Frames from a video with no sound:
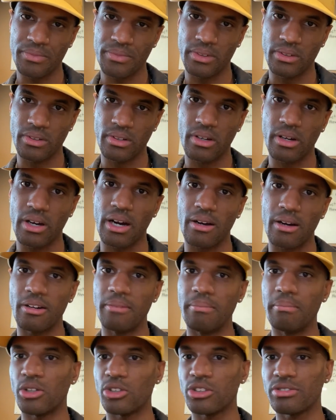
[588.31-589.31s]
You know,
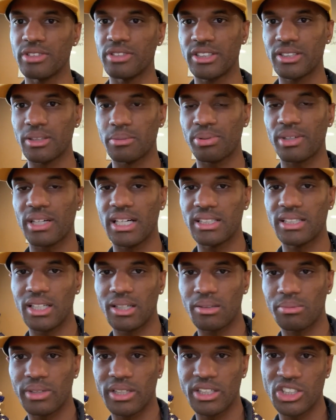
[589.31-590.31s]
our most recent
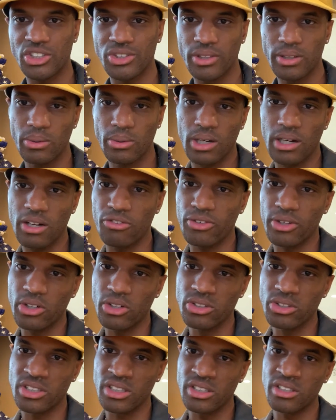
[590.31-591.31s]
project being Streetwear of
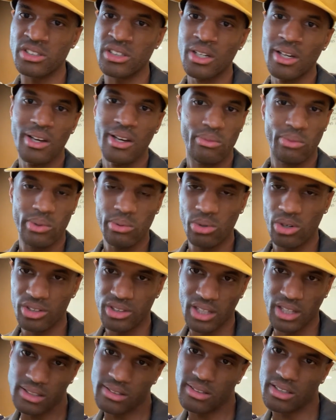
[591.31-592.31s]
Roses, we
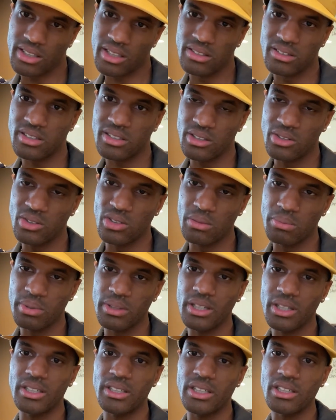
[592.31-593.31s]
want that to continue to
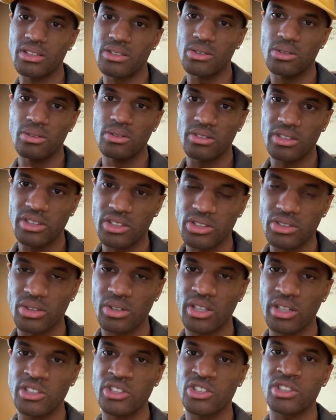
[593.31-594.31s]
be a digital
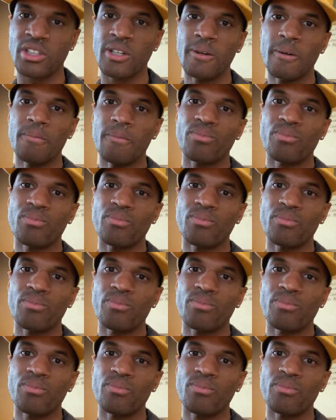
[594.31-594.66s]
resource,